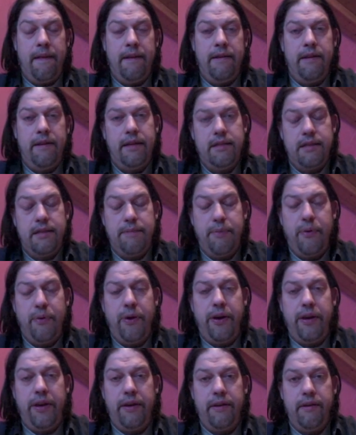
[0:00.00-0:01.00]
That's the
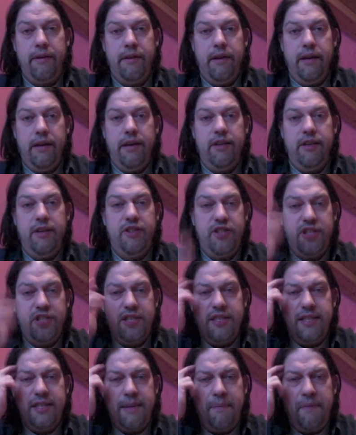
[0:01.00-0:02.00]
point. It's just
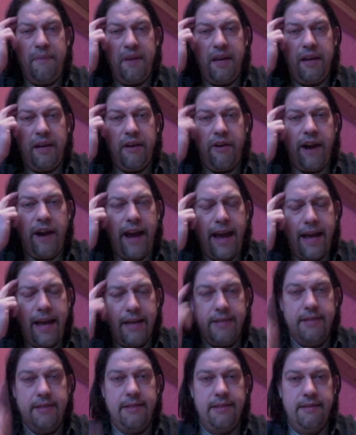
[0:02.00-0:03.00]
something in our
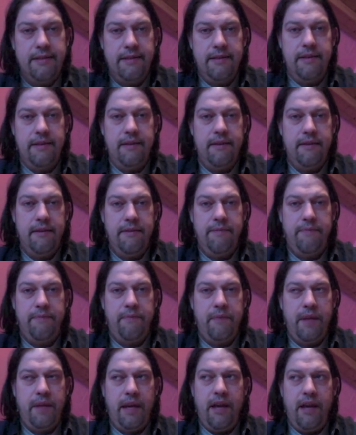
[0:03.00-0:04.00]
heads.
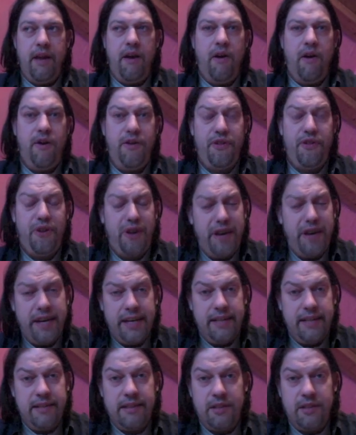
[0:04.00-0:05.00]

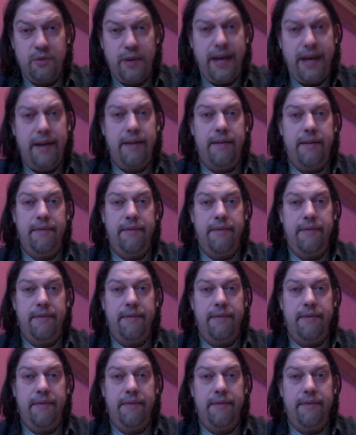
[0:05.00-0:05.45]
Authorities as well.